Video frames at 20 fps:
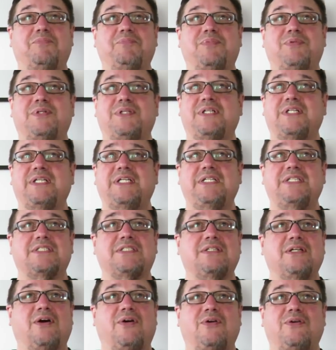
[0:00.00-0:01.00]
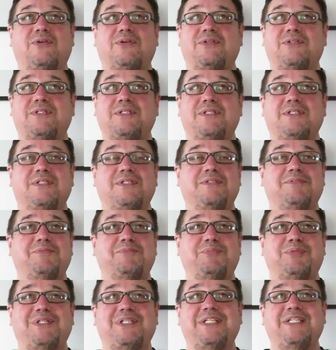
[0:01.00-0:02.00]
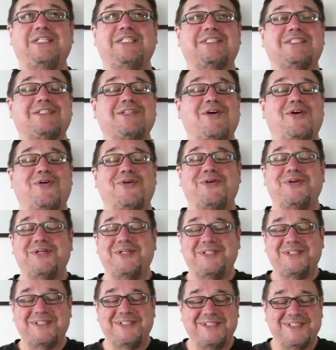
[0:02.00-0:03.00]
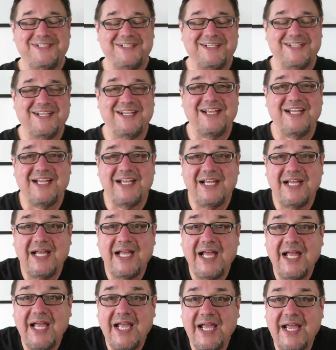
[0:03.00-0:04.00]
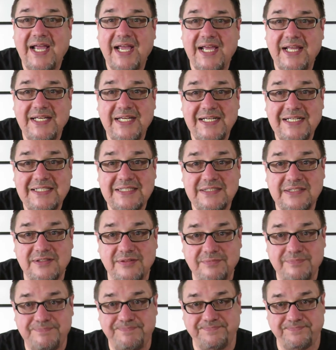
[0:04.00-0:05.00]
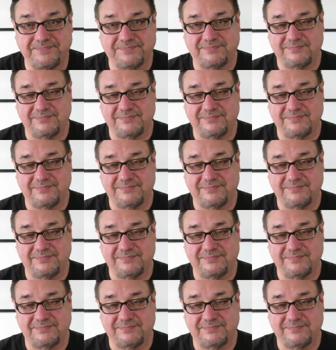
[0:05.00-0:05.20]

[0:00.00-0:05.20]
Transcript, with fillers: please no, please no. And they didn't.